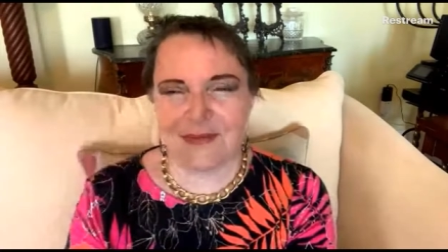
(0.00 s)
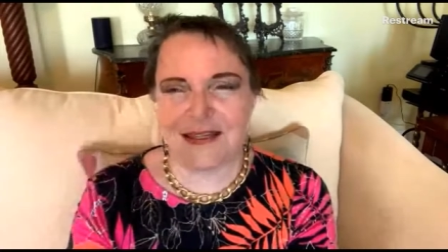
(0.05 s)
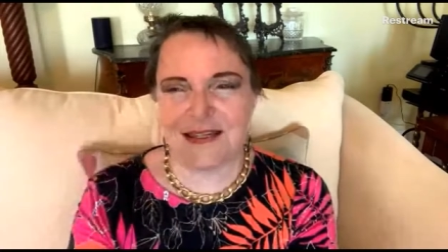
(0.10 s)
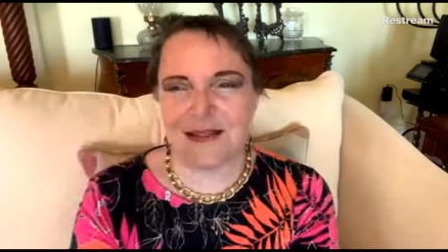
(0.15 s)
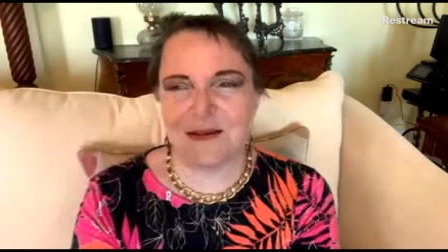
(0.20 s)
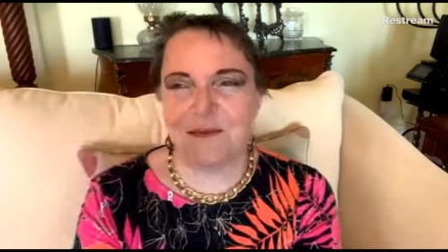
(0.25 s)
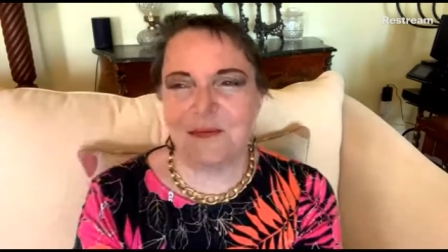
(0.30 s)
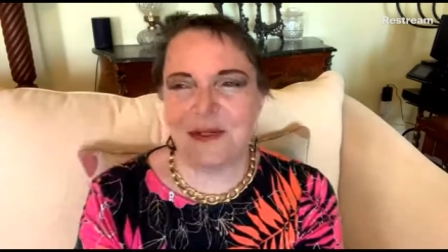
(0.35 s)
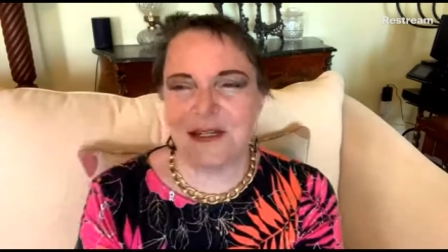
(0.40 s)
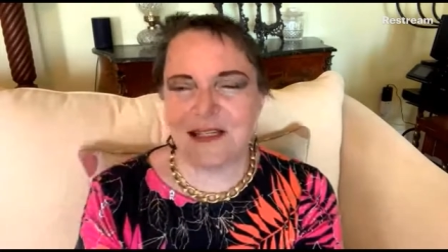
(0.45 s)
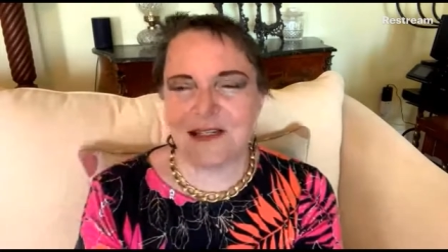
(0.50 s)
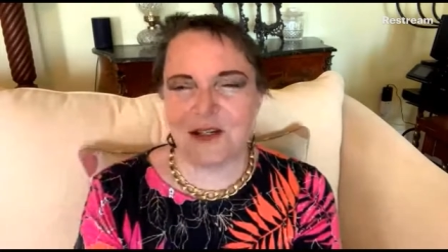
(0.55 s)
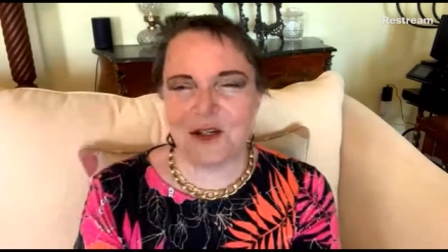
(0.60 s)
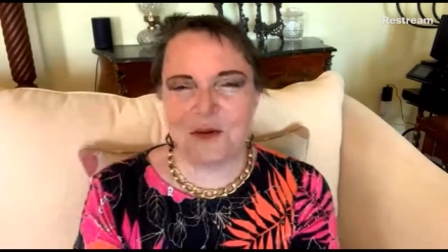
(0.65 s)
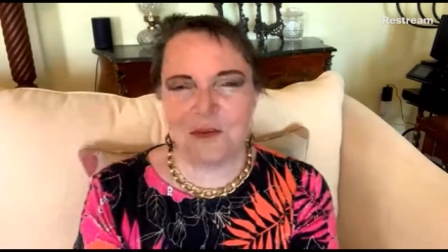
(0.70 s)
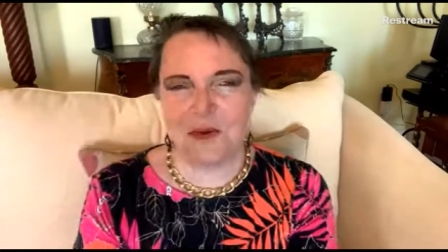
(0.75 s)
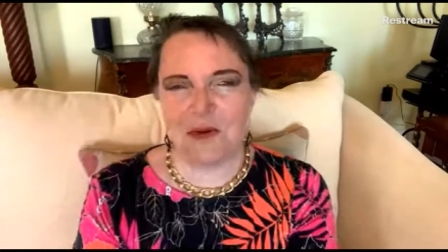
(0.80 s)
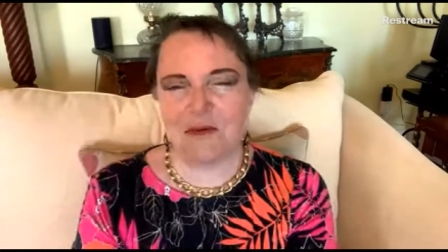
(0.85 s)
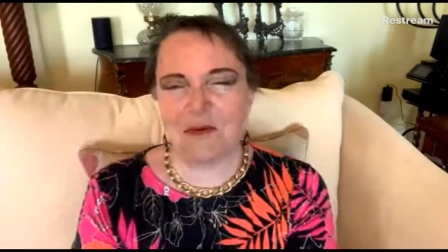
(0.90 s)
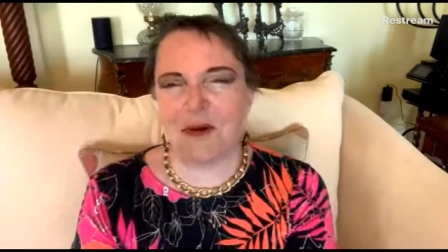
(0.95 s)
Somebody's
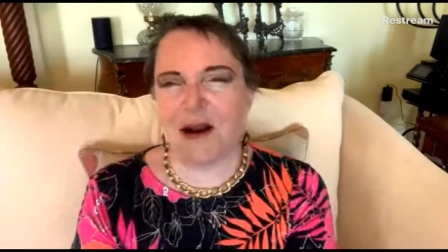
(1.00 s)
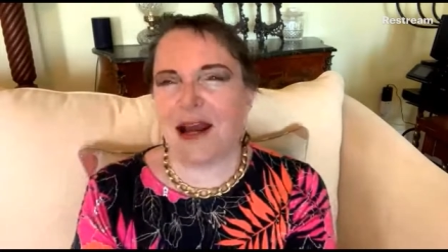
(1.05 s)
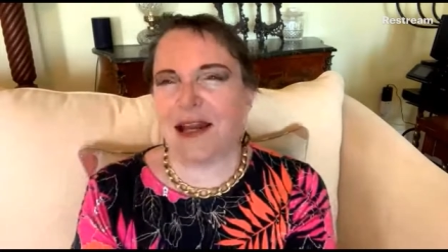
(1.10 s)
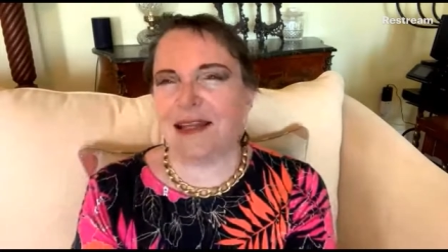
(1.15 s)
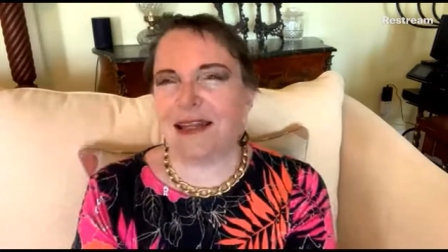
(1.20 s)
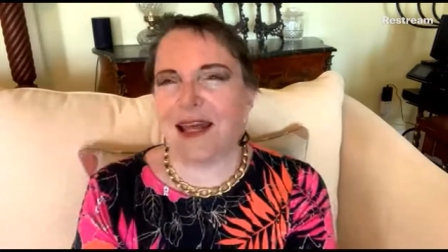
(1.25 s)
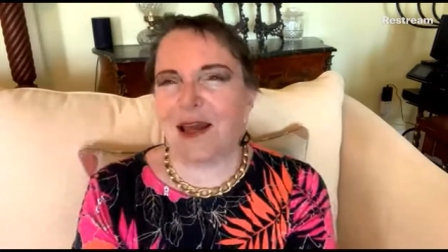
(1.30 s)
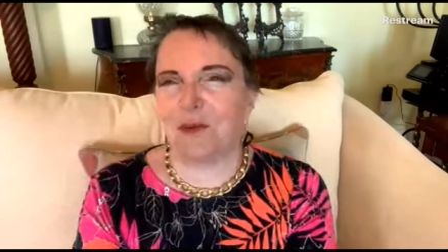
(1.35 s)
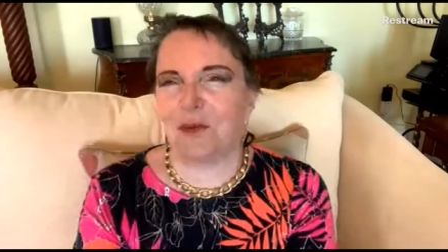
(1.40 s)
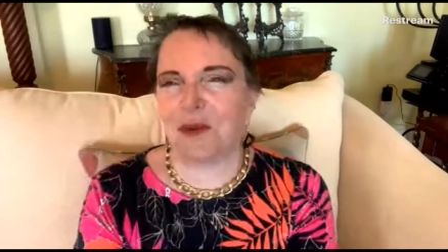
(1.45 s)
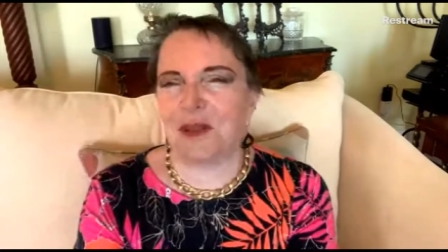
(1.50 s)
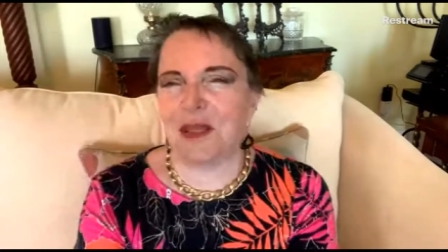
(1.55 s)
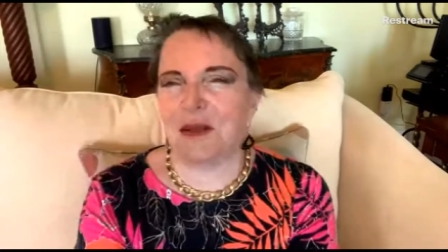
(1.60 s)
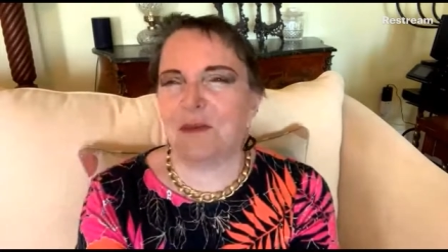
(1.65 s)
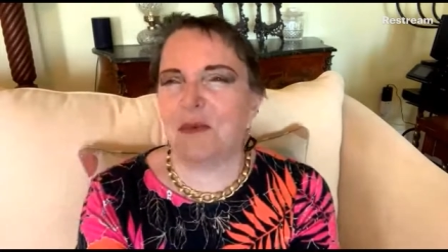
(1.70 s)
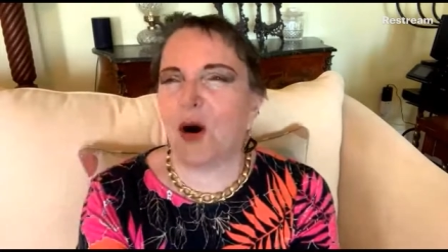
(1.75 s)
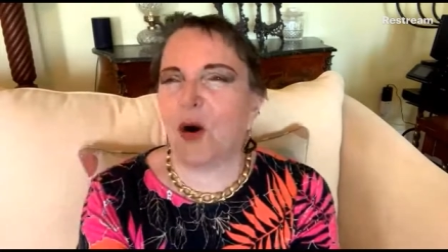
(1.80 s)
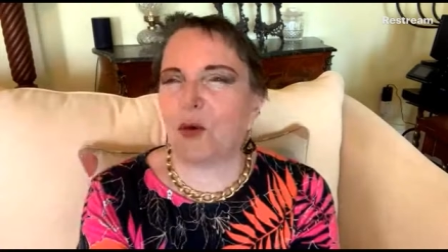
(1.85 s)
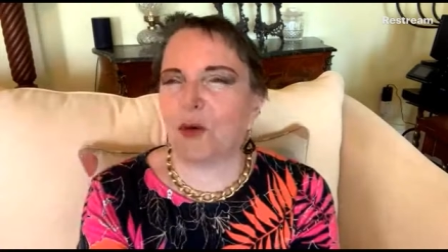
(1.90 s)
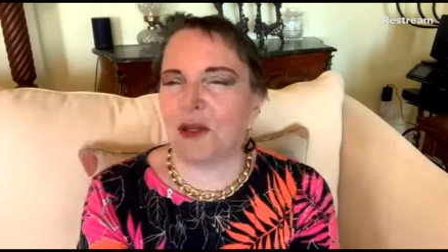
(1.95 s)
going to be right there with
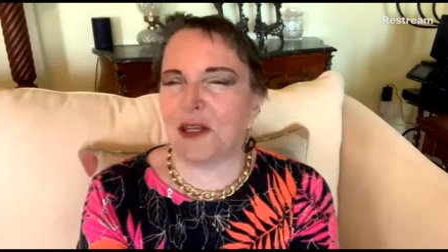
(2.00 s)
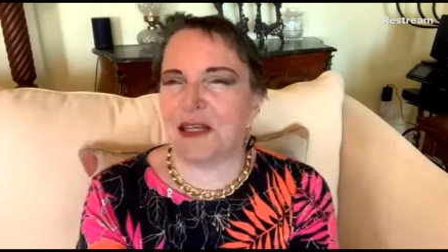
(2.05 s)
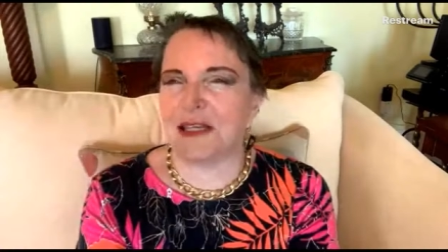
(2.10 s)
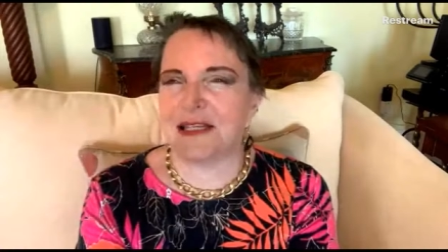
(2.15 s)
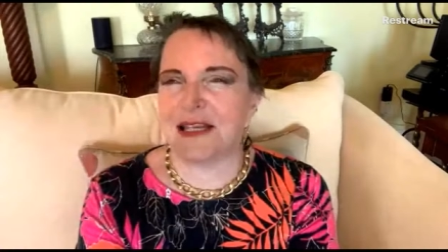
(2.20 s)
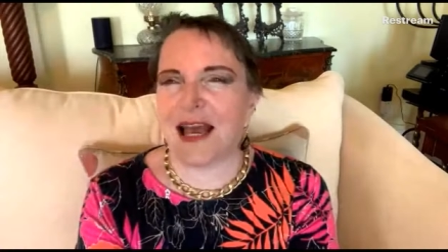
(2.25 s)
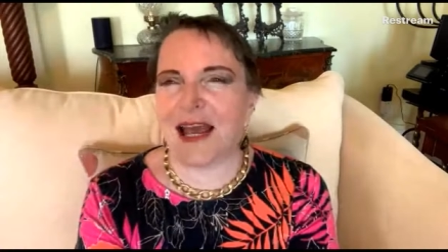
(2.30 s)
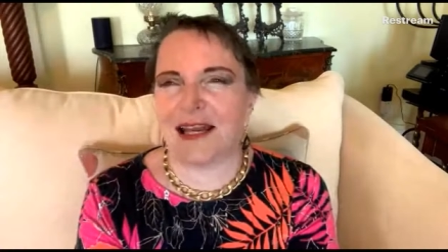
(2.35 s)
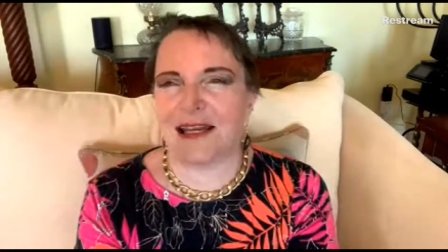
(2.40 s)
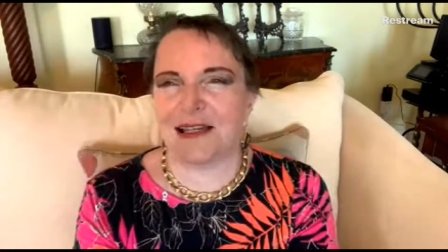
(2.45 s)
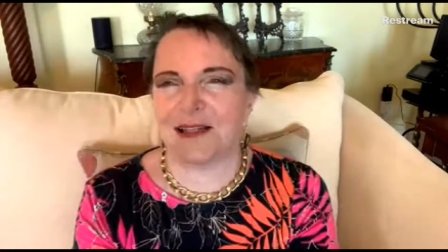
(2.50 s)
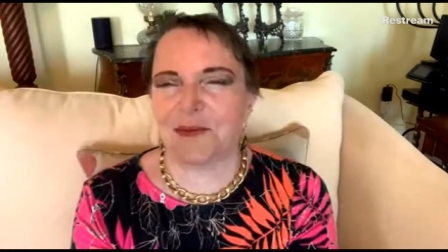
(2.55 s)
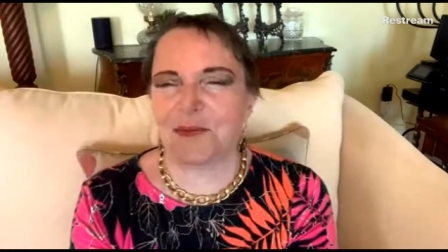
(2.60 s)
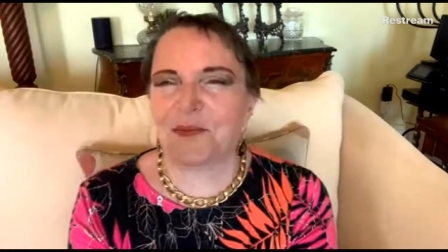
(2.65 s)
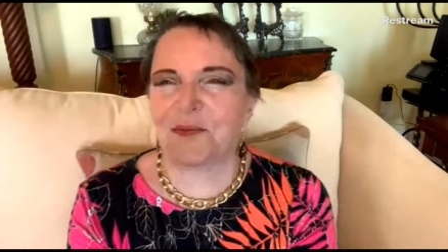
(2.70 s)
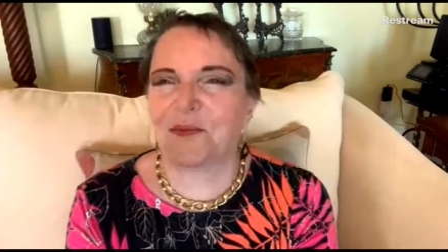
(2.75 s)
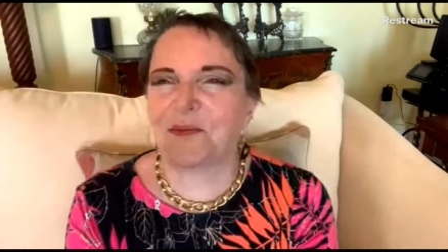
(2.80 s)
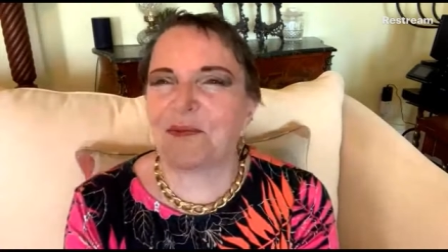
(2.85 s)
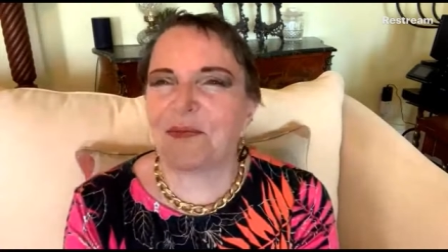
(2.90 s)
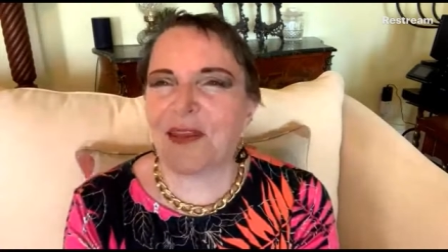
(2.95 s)
him holding his hand.
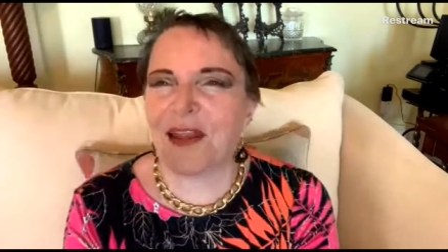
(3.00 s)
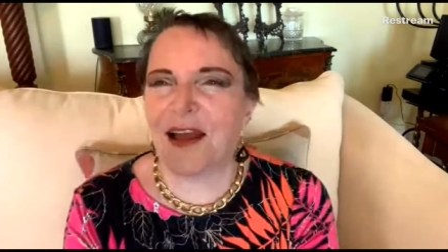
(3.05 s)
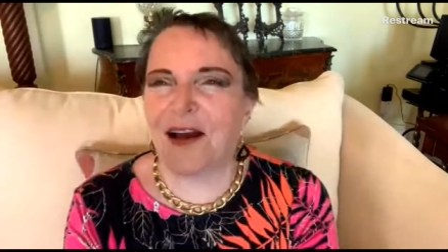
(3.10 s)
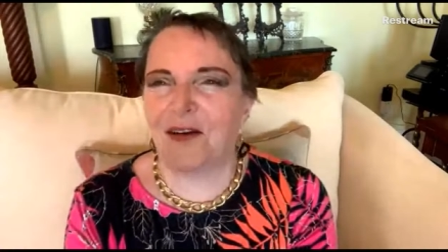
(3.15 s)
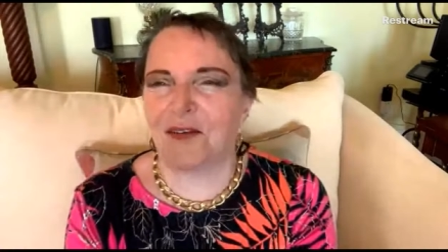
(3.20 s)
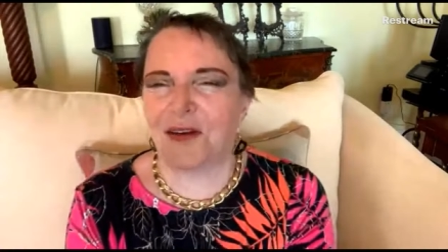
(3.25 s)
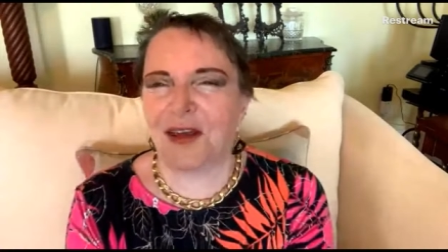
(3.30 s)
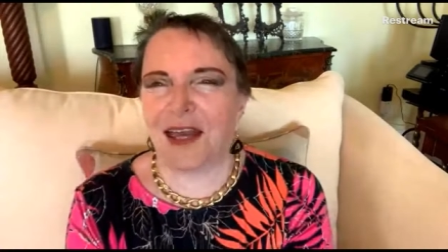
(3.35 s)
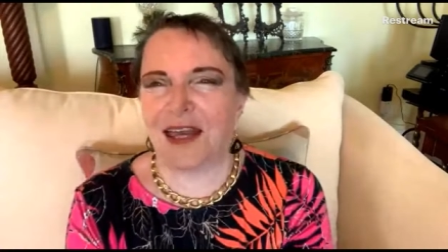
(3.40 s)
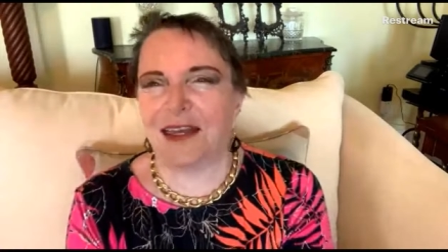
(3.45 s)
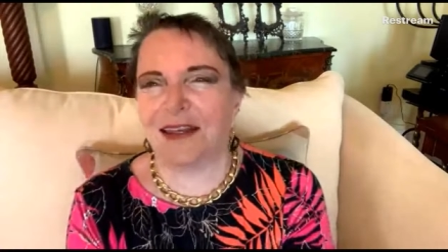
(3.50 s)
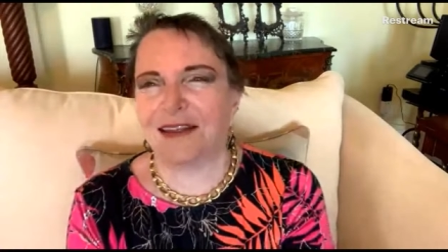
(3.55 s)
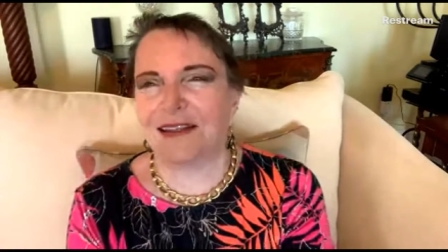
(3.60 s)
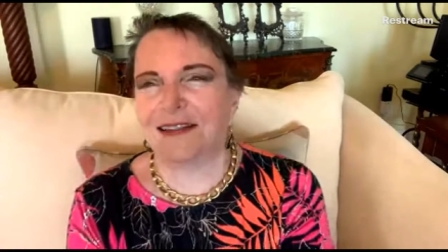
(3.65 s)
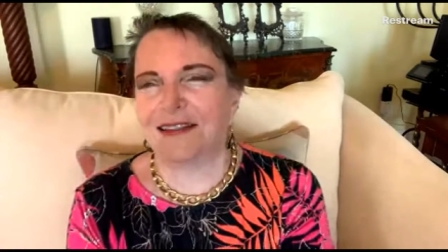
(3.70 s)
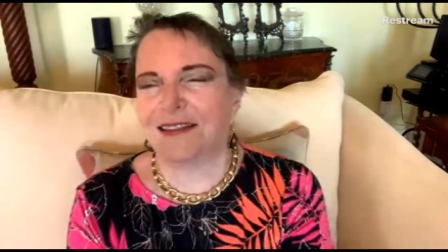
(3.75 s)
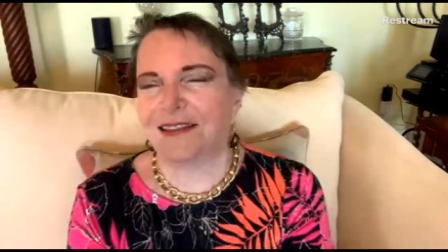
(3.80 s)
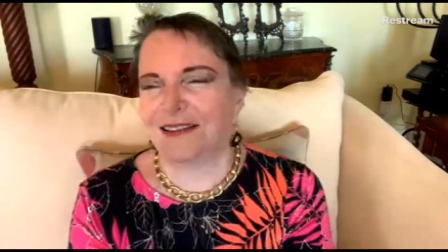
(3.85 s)
Okay.